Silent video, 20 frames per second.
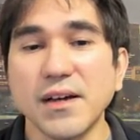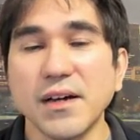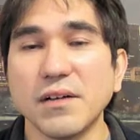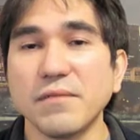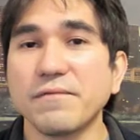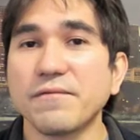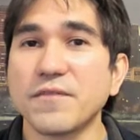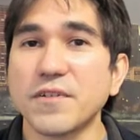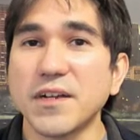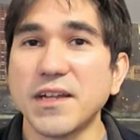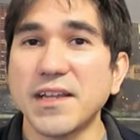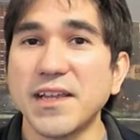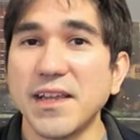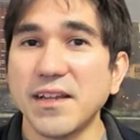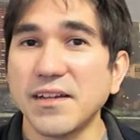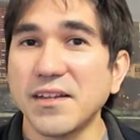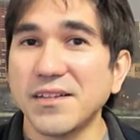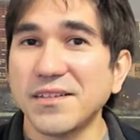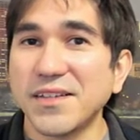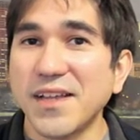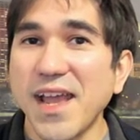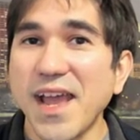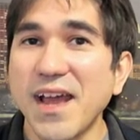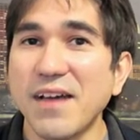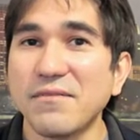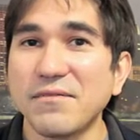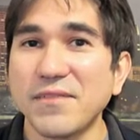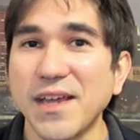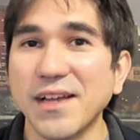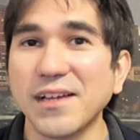of forgetting to
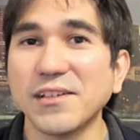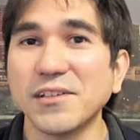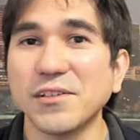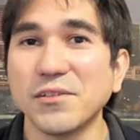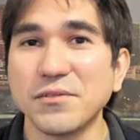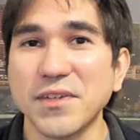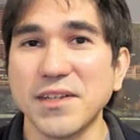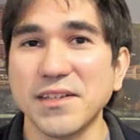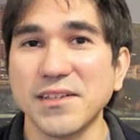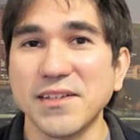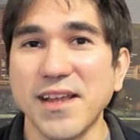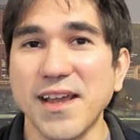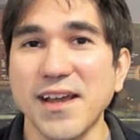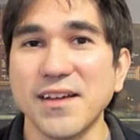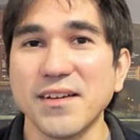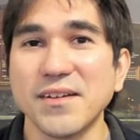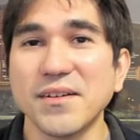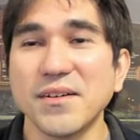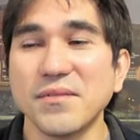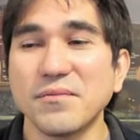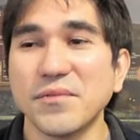have that closing tag,